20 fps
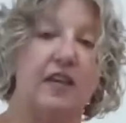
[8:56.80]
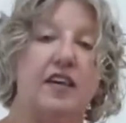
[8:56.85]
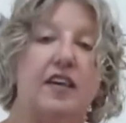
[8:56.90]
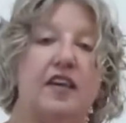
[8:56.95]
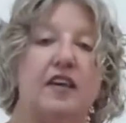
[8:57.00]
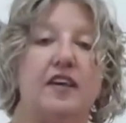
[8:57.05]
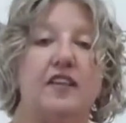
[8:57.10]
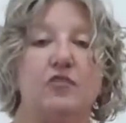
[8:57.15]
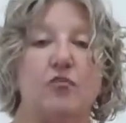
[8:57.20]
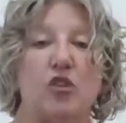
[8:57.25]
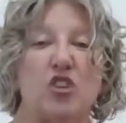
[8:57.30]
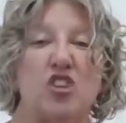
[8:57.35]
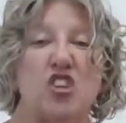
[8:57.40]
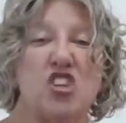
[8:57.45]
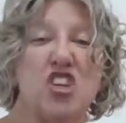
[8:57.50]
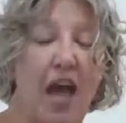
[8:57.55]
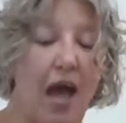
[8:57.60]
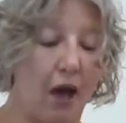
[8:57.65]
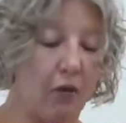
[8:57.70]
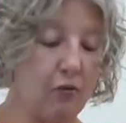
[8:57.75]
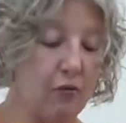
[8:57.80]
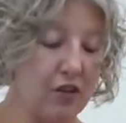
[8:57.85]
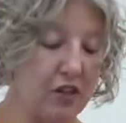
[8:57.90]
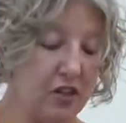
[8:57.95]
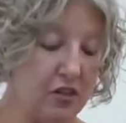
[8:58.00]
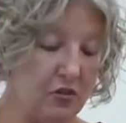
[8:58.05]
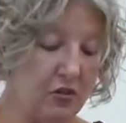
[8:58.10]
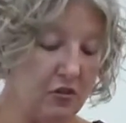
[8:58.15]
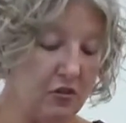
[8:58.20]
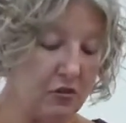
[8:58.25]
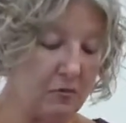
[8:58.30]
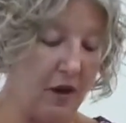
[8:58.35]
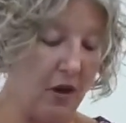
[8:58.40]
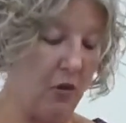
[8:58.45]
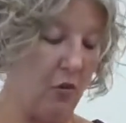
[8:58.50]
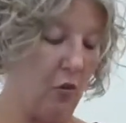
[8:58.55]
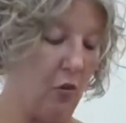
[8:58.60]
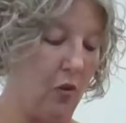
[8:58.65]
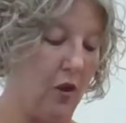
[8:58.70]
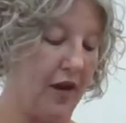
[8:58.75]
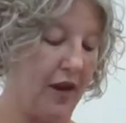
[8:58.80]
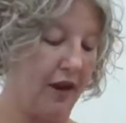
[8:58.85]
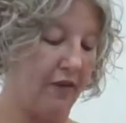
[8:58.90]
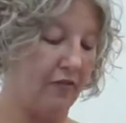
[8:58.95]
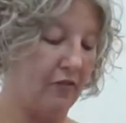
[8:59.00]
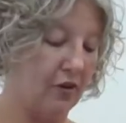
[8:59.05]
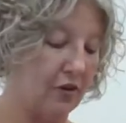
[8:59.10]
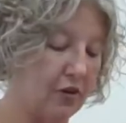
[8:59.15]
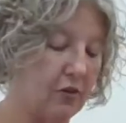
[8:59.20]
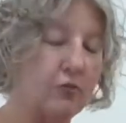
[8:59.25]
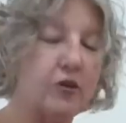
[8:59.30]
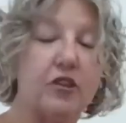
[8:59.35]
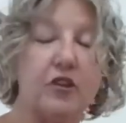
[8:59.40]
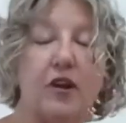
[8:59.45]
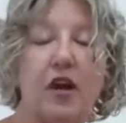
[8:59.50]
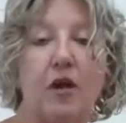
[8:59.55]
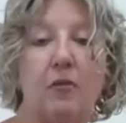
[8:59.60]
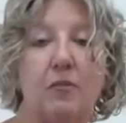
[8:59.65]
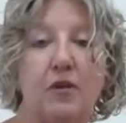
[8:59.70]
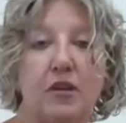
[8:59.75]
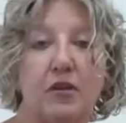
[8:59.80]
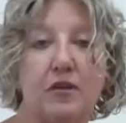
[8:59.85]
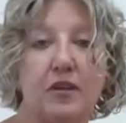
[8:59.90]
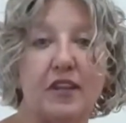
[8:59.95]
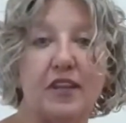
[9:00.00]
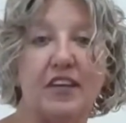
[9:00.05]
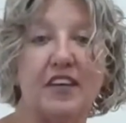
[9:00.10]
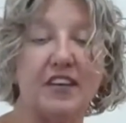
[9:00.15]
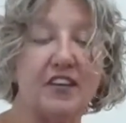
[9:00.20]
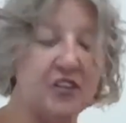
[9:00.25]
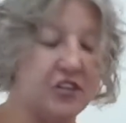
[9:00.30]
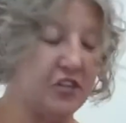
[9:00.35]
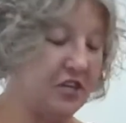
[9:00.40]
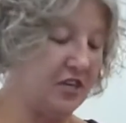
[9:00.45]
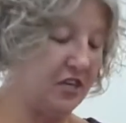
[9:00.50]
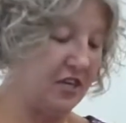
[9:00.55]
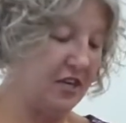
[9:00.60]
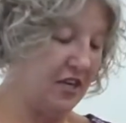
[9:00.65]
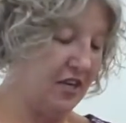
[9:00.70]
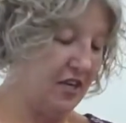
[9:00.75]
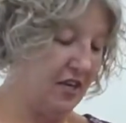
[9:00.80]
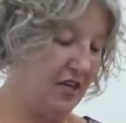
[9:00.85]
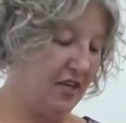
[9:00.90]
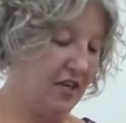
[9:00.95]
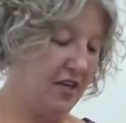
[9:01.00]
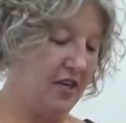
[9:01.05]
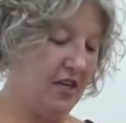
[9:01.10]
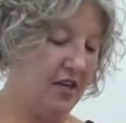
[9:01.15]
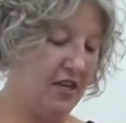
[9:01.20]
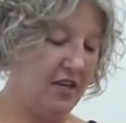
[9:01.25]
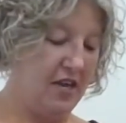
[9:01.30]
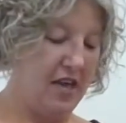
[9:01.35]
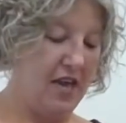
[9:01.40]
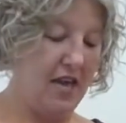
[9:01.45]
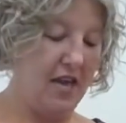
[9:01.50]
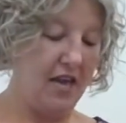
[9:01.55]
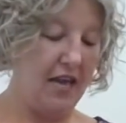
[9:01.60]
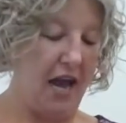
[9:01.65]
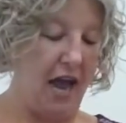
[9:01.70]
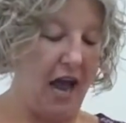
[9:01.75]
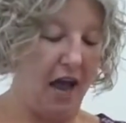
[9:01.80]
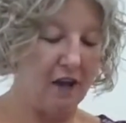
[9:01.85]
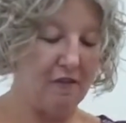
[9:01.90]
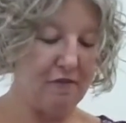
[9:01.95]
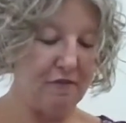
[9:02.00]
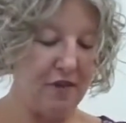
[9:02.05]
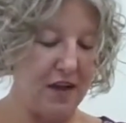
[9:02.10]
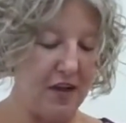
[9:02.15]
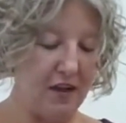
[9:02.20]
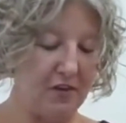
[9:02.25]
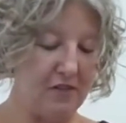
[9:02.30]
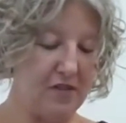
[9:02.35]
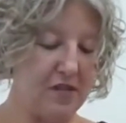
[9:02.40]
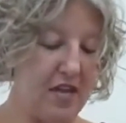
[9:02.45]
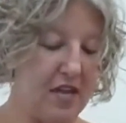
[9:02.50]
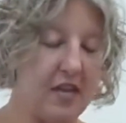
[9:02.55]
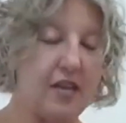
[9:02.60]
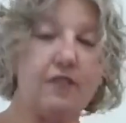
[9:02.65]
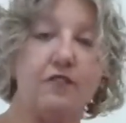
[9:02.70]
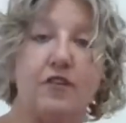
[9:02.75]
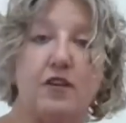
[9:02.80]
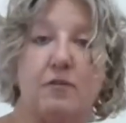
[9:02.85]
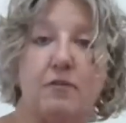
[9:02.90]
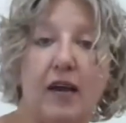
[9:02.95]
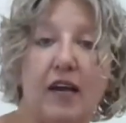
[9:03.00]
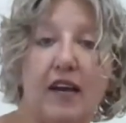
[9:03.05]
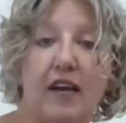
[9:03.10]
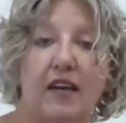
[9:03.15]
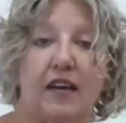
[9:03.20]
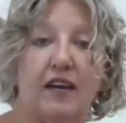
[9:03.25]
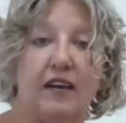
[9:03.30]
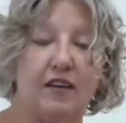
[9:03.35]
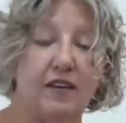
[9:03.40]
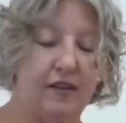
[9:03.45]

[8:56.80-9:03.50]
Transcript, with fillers: Kids will chat with you about whatever when they're helping you in the kitchen. And I found that even my